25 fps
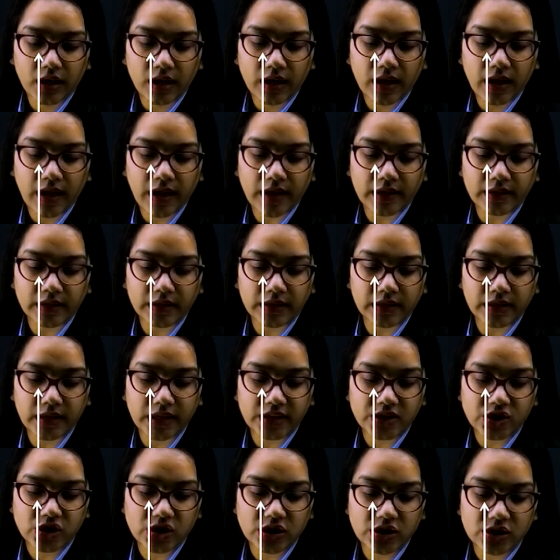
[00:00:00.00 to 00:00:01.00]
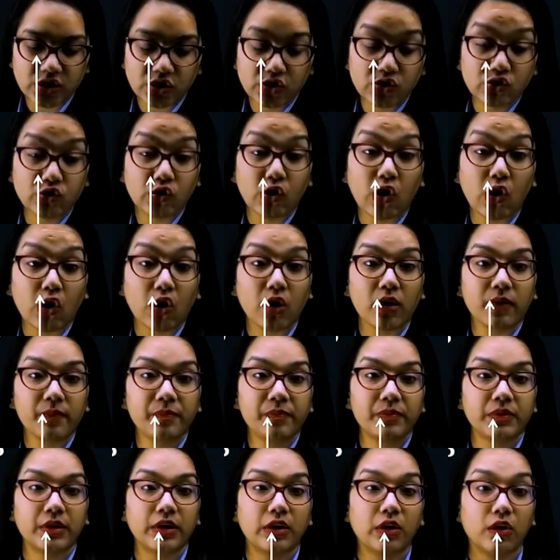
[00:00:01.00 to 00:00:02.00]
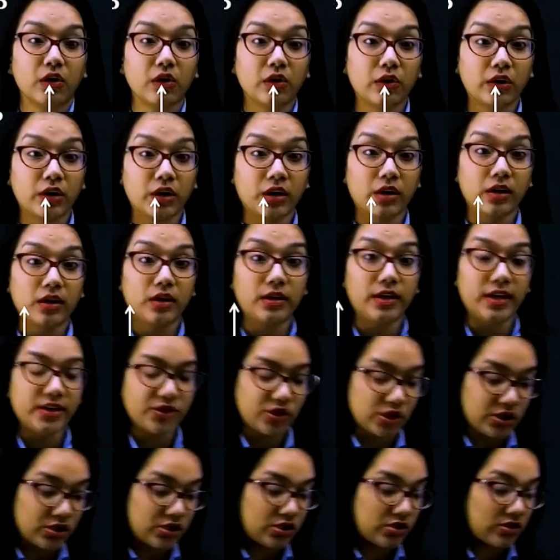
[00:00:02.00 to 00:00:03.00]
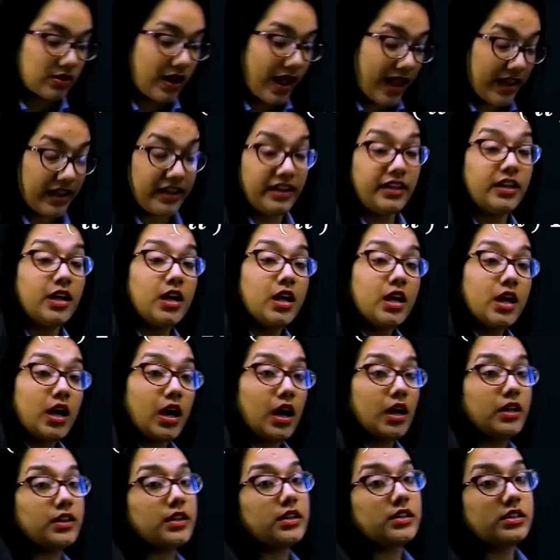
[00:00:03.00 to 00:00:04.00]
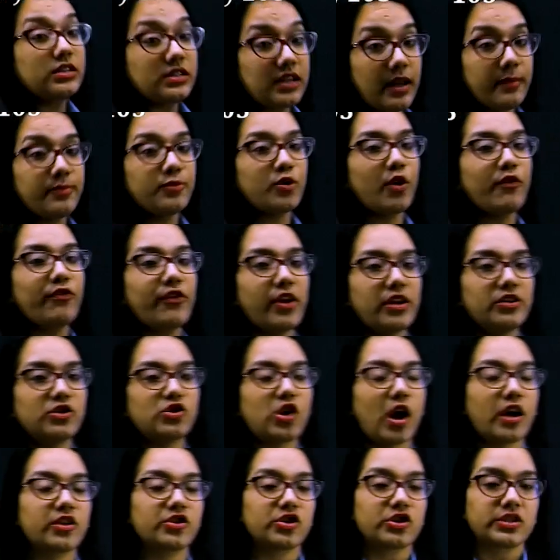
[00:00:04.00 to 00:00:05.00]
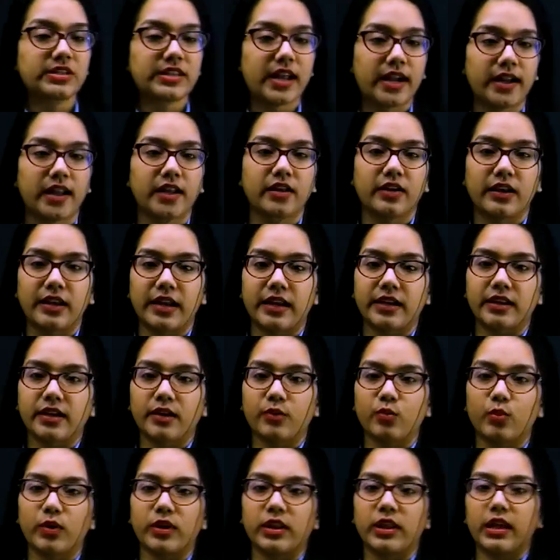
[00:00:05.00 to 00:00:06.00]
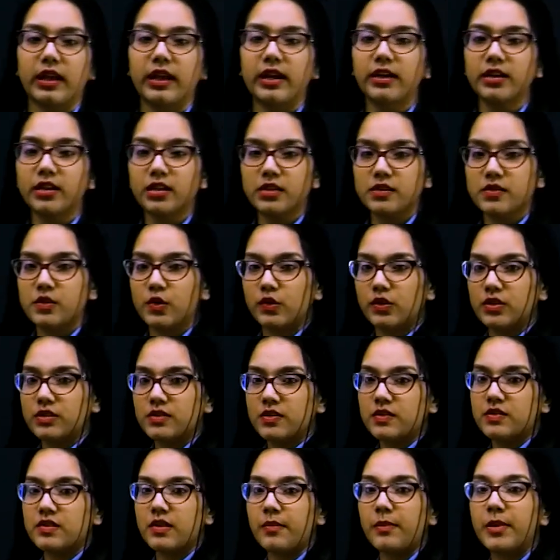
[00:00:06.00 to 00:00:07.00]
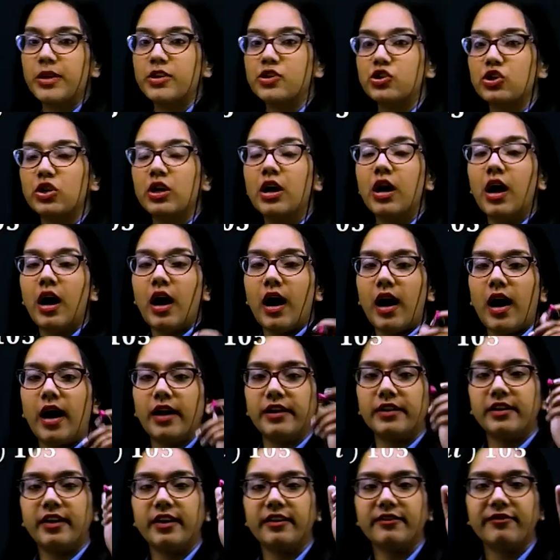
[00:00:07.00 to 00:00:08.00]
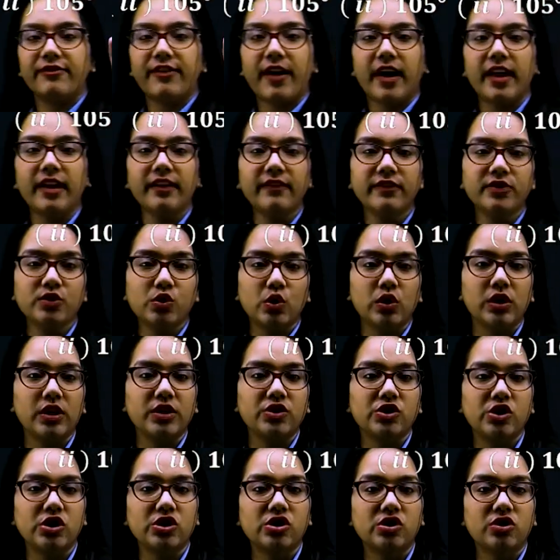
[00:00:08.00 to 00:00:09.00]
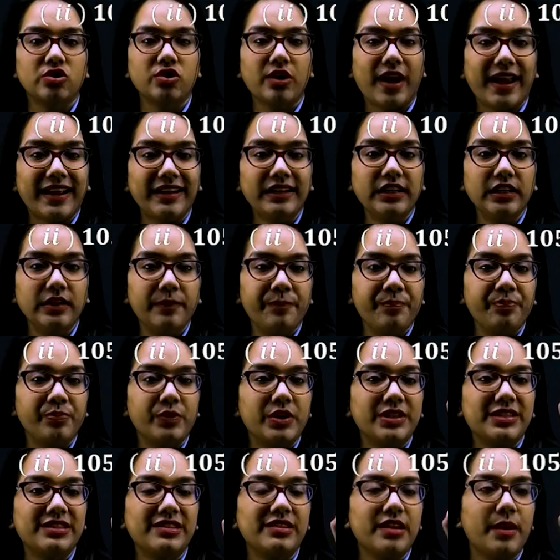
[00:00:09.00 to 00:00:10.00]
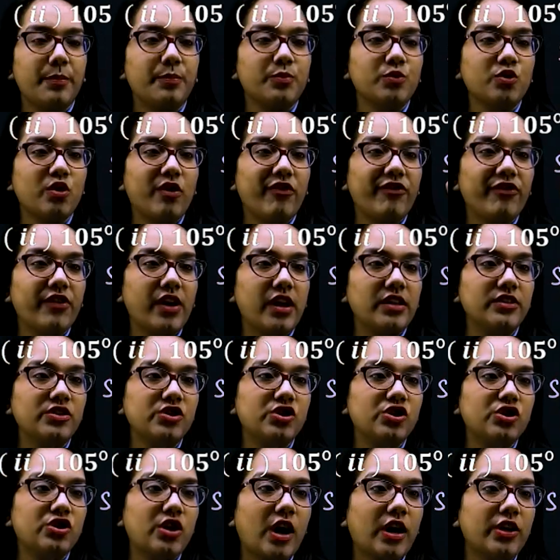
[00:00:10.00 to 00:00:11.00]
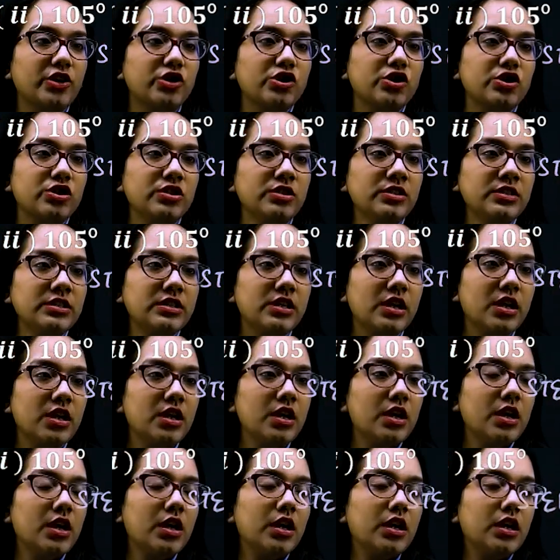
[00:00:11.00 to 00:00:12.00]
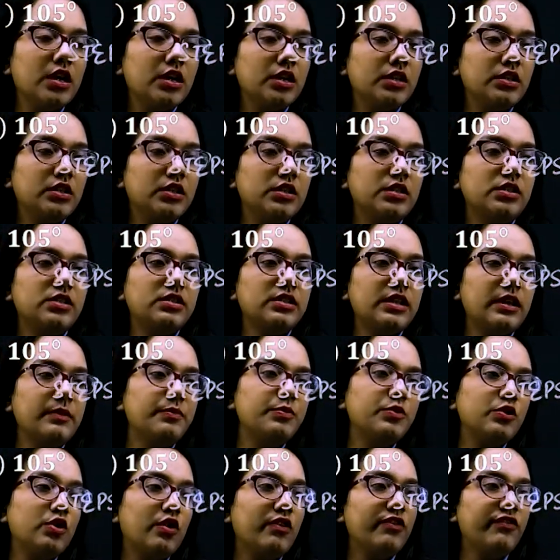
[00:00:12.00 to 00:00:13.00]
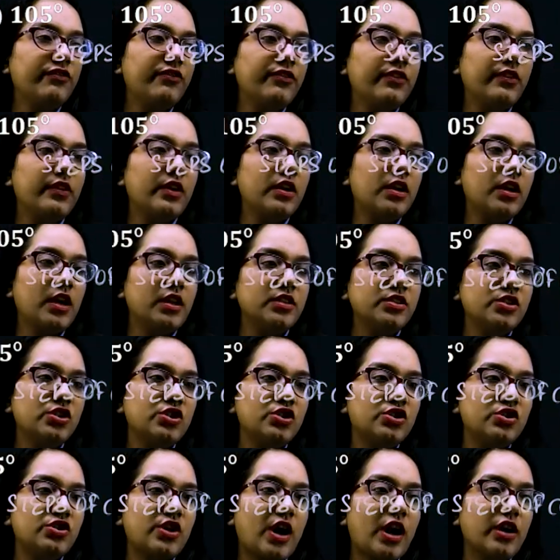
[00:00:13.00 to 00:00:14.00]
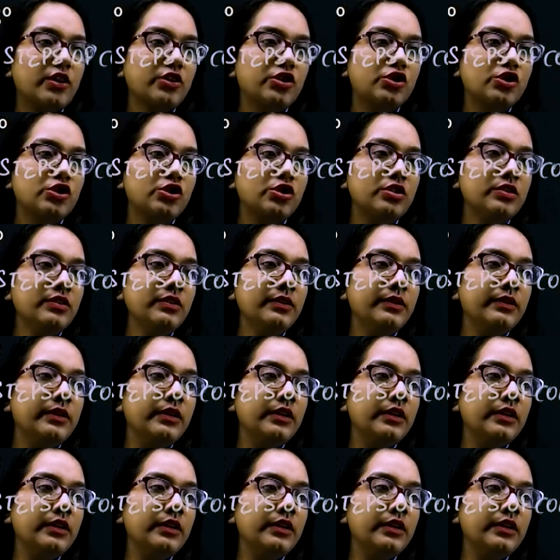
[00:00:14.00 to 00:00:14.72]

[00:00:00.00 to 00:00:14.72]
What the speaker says: And let's just draw or let's just write the steps of constructions that are related with it. So this is the measure 105. So let's just write the steps of constructions. The steps of construction